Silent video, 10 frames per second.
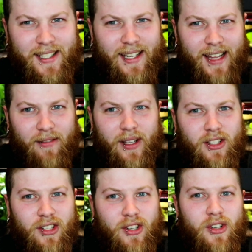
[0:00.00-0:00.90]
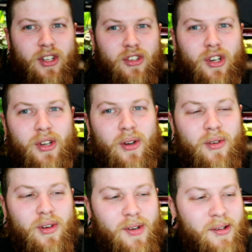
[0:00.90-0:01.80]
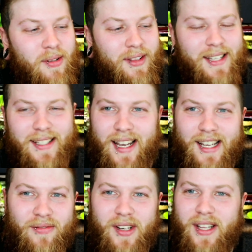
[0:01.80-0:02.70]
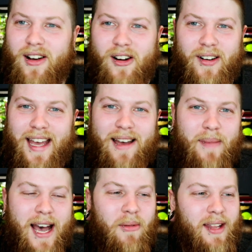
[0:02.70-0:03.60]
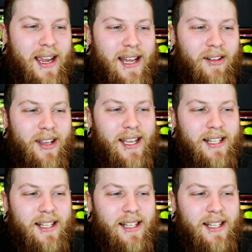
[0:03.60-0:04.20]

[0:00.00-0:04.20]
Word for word: That really just goes to show you, you know, these guys really aren't that bad with handling.